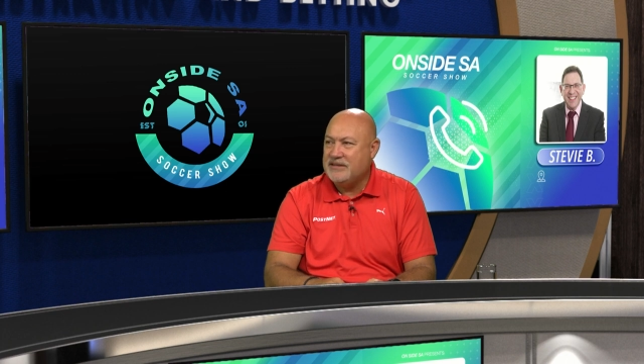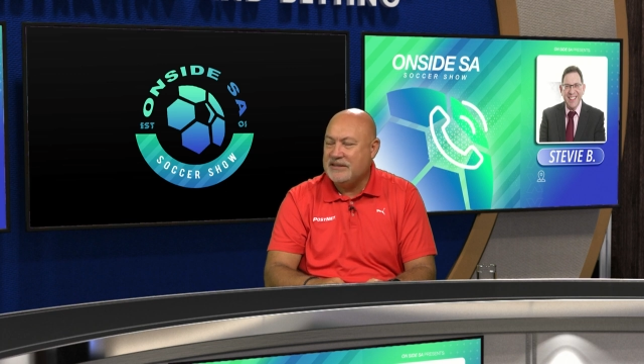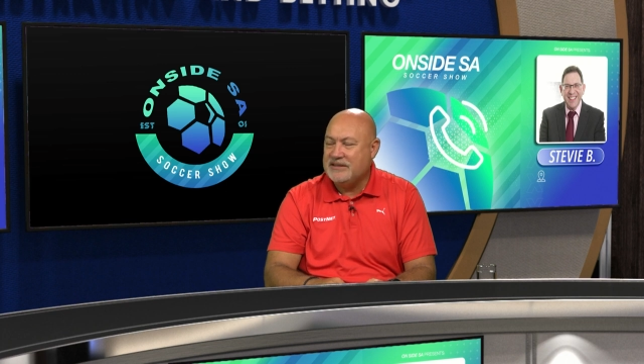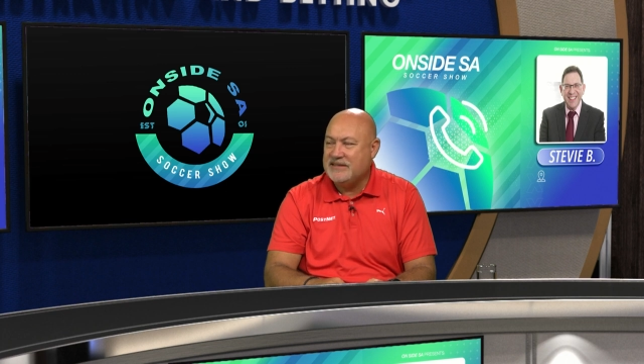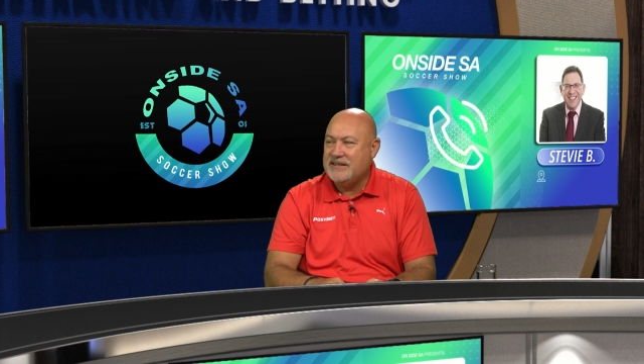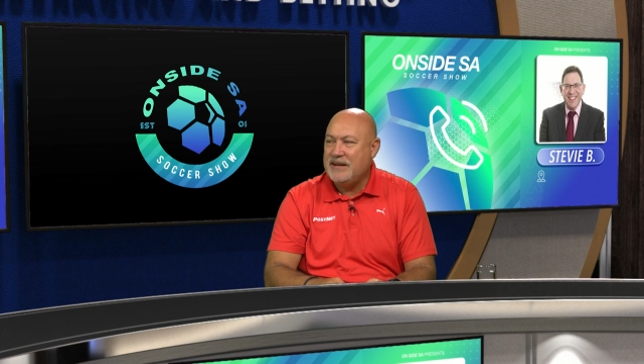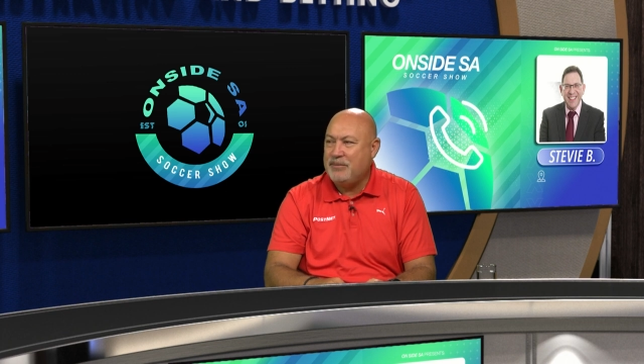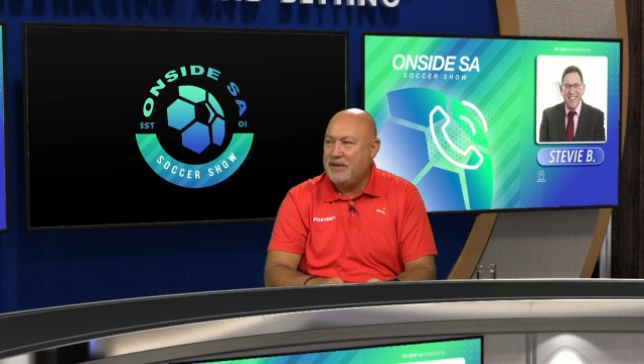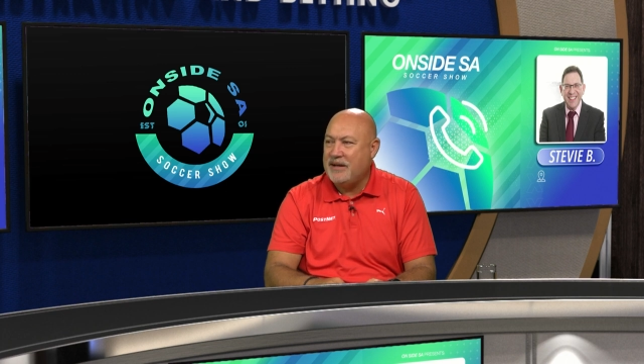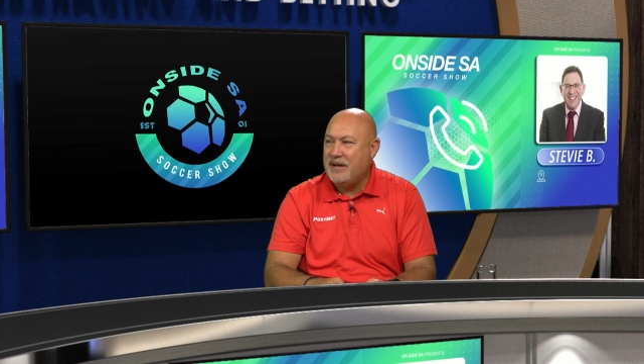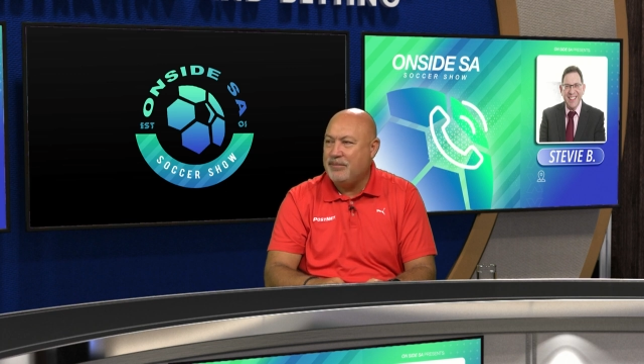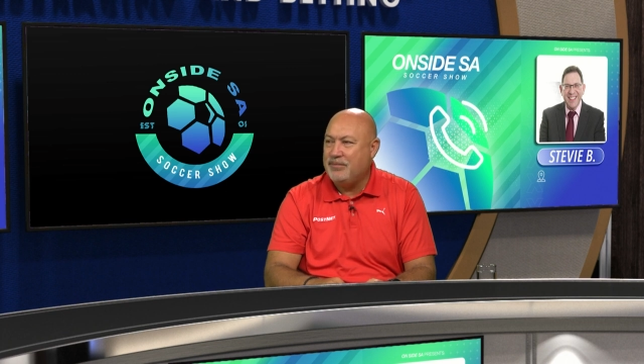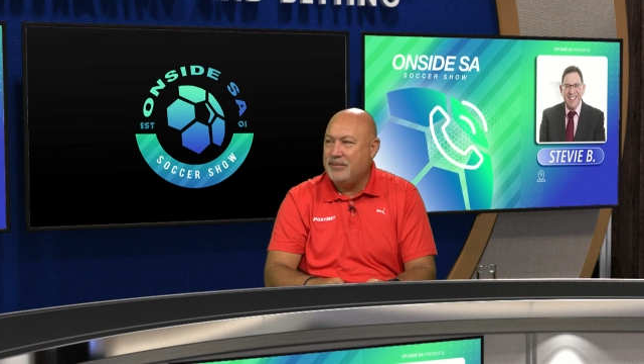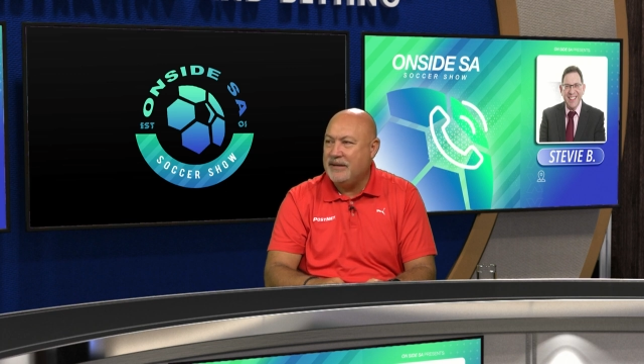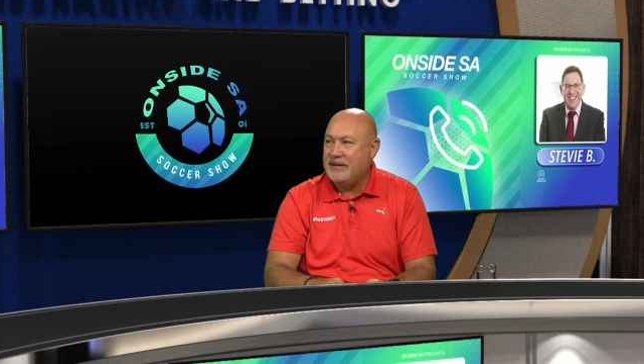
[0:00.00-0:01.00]
is stepping
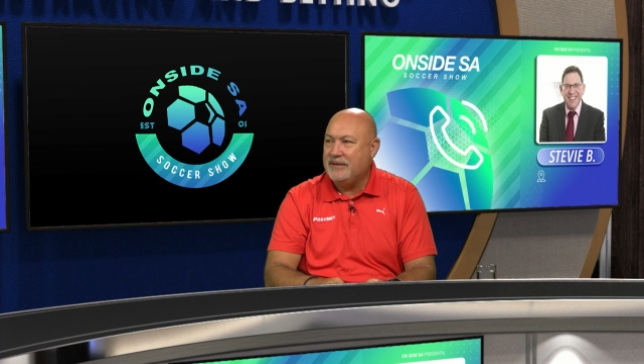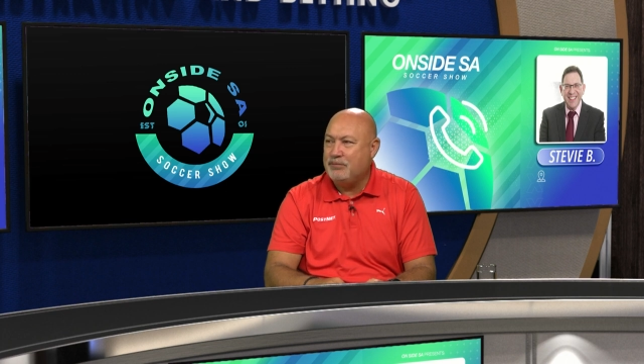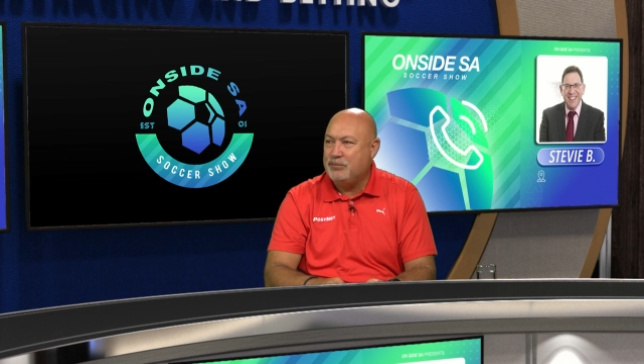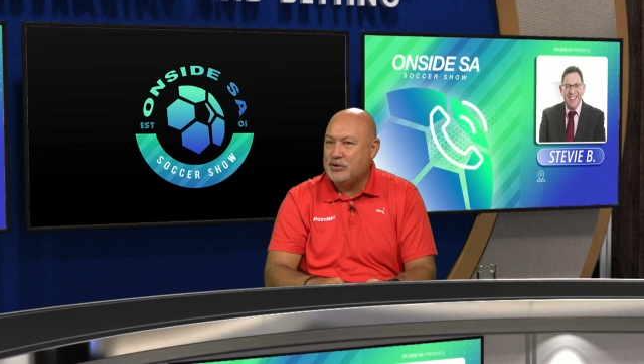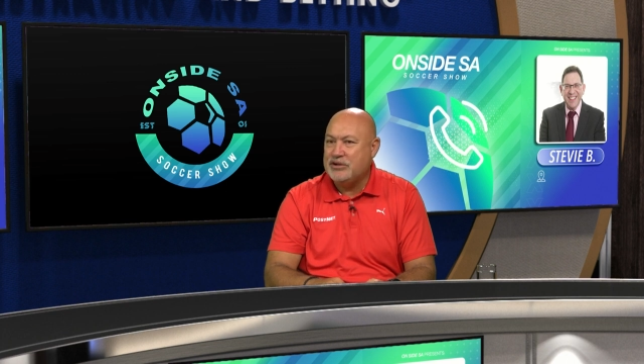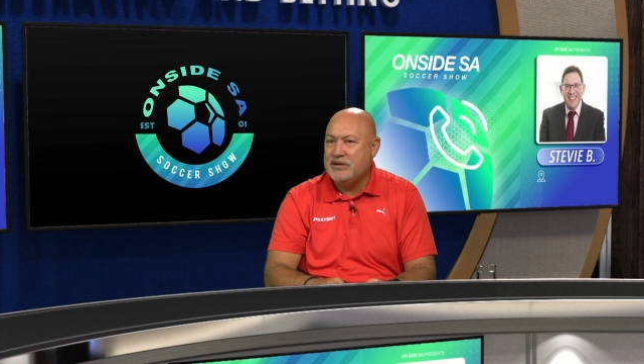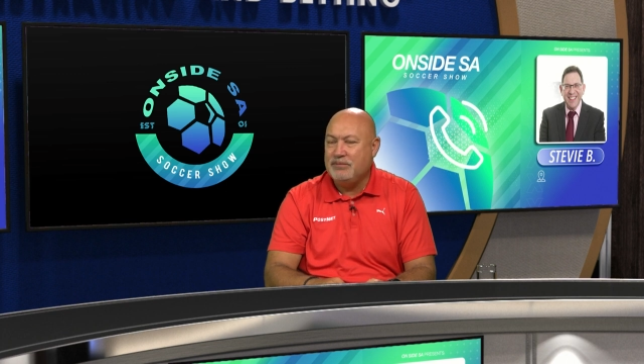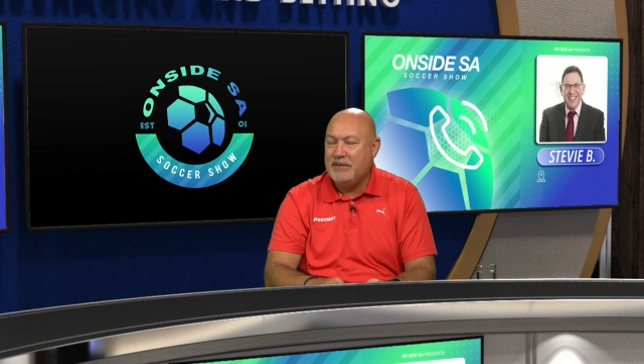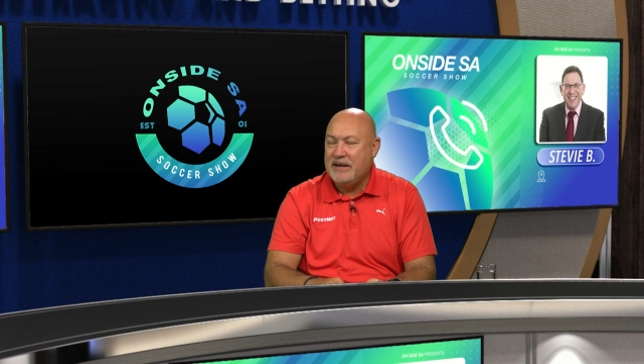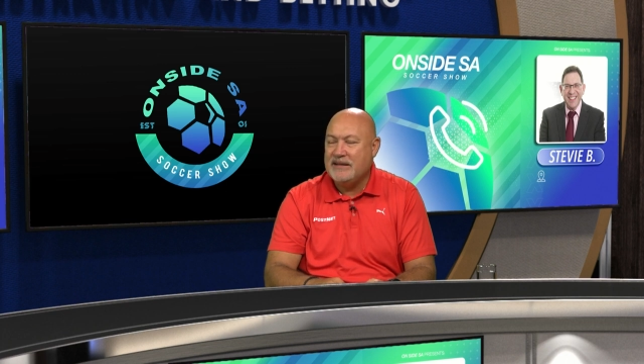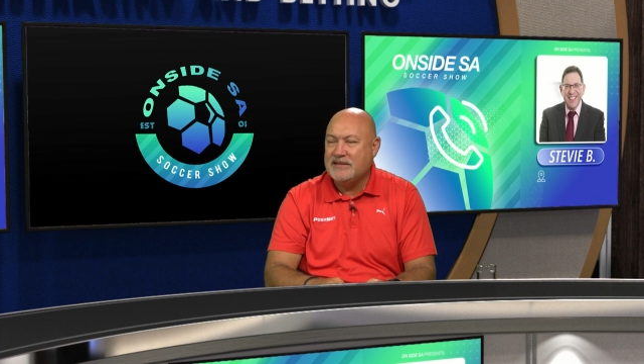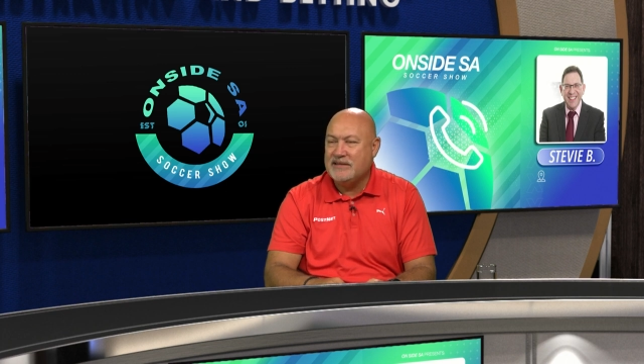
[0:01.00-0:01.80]
up and pushing Man